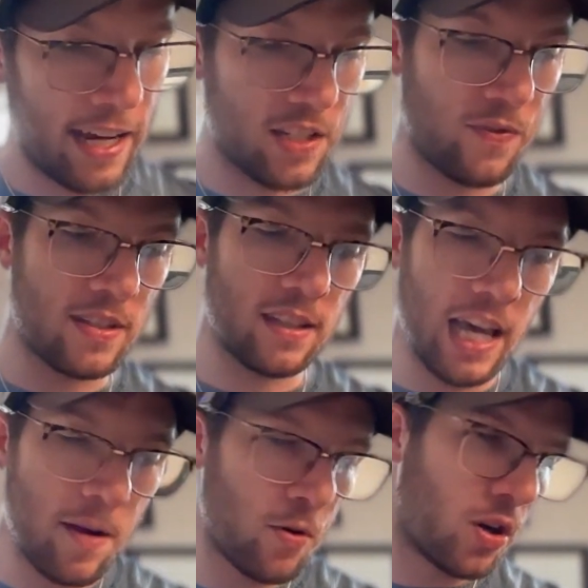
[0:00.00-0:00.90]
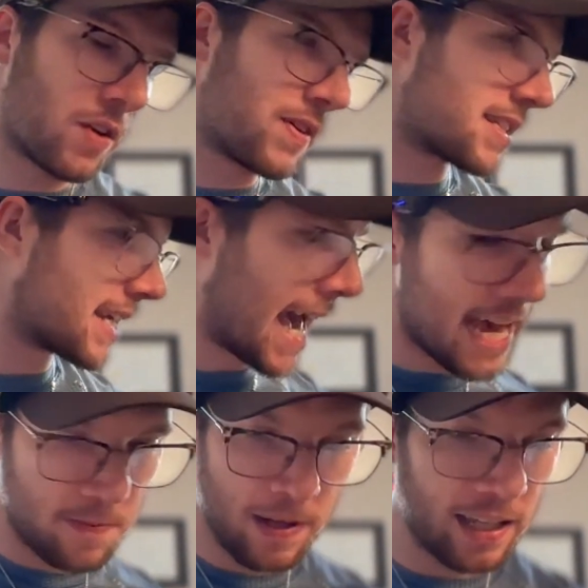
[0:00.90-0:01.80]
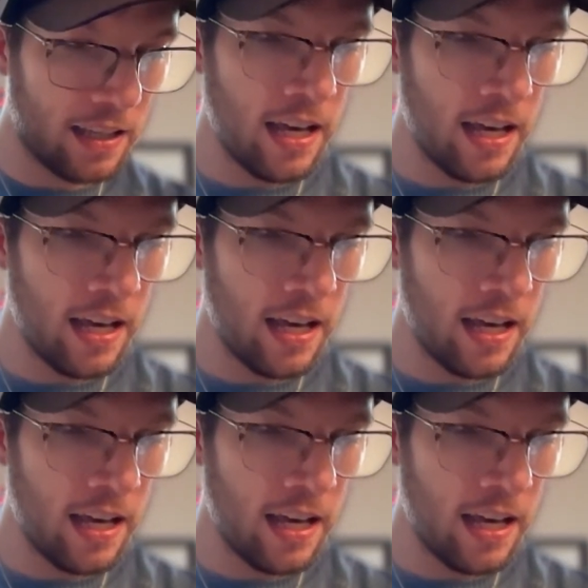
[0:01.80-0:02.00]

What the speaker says: If it's labored, if it's gasping,